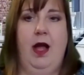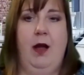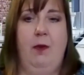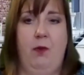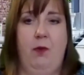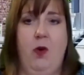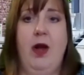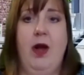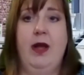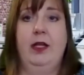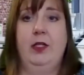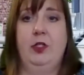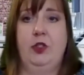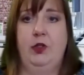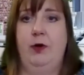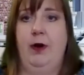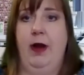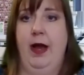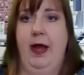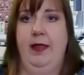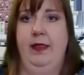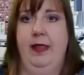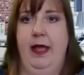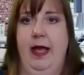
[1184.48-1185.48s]
I want to
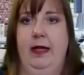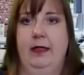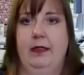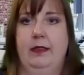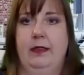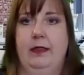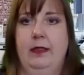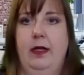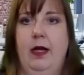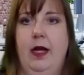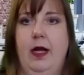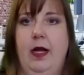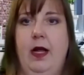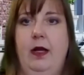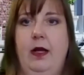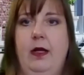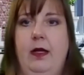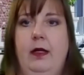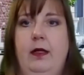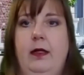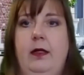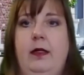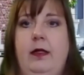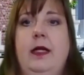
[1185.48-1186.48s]
try that,
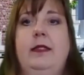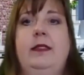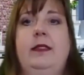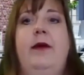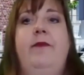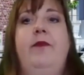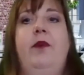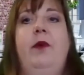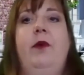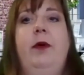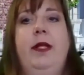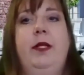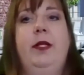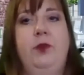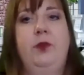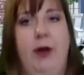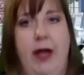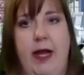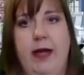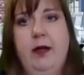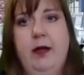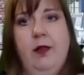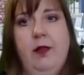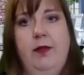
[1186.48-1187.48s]
because I've already
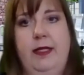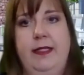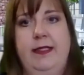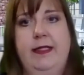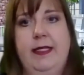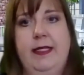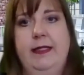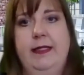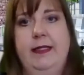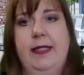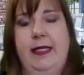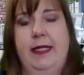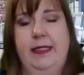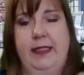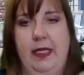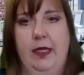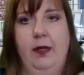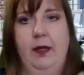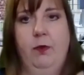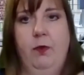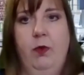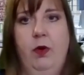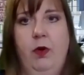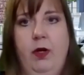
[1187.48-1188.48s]
tried all these things that
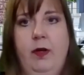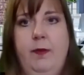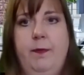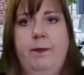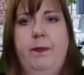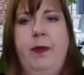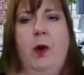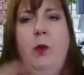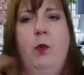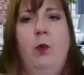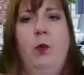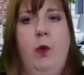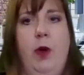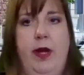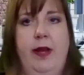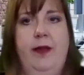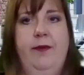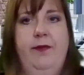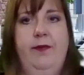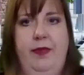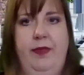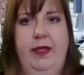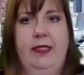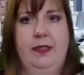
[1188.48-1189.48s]
didn't work. But what
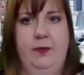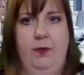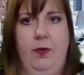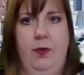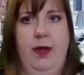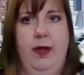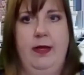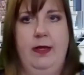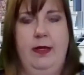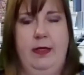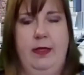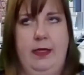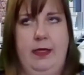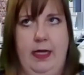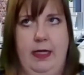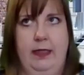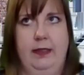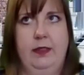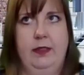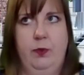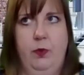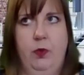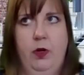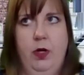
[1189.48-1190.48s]
if this one
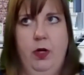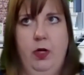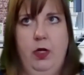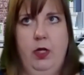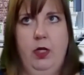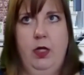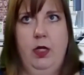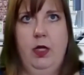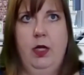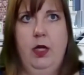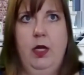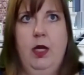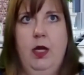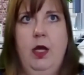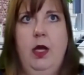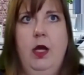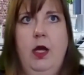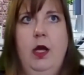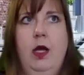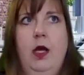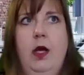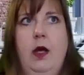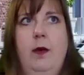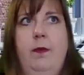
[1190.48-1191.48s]
does work?
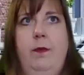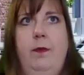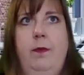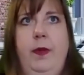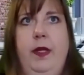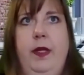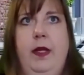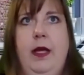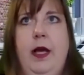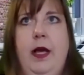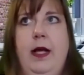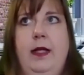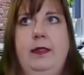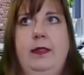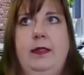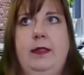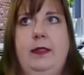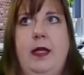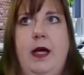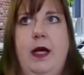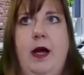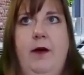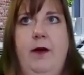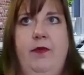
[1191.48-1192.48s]

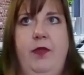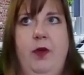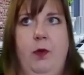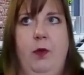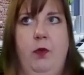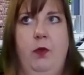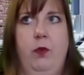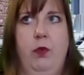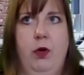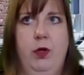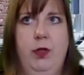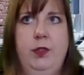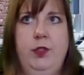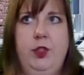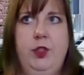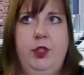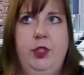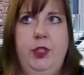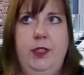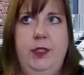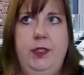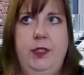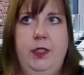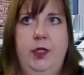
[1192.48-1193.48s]
Because of the words
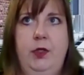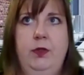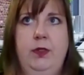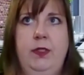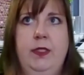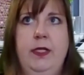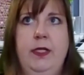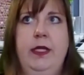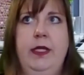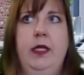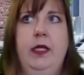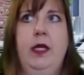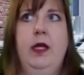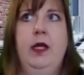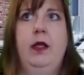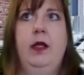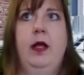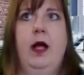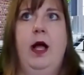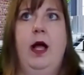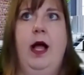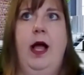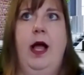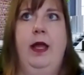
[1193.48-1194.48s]
she's using,
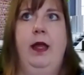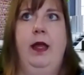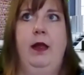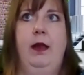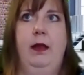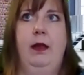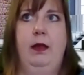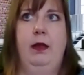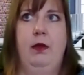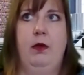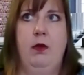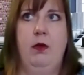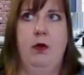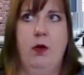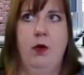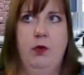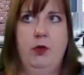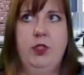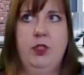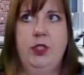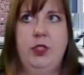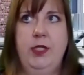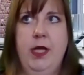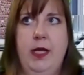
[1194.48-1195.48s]
I
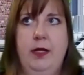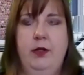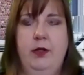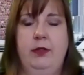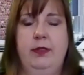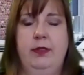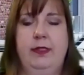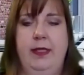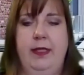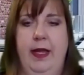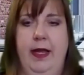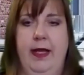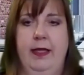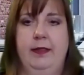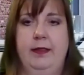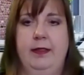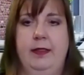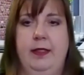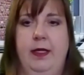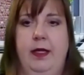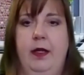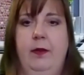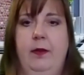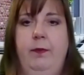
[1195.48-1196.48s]
know she
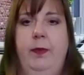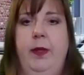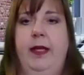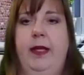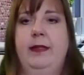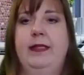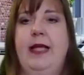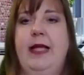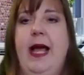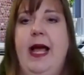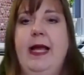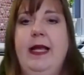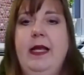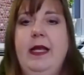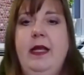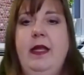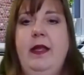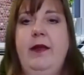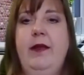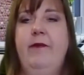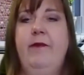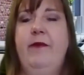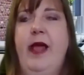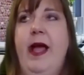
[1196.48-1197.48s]
understands it because I didn't
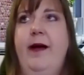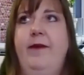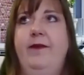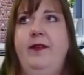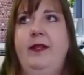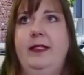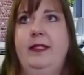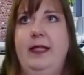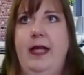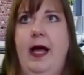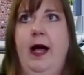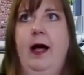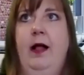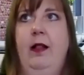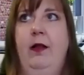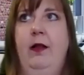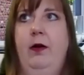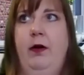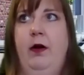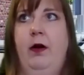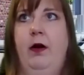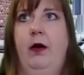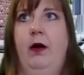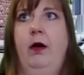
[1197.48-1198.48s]
even have to tell
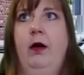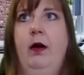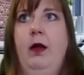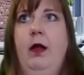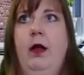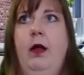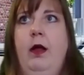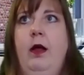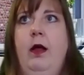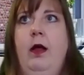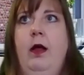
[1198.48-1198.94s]
her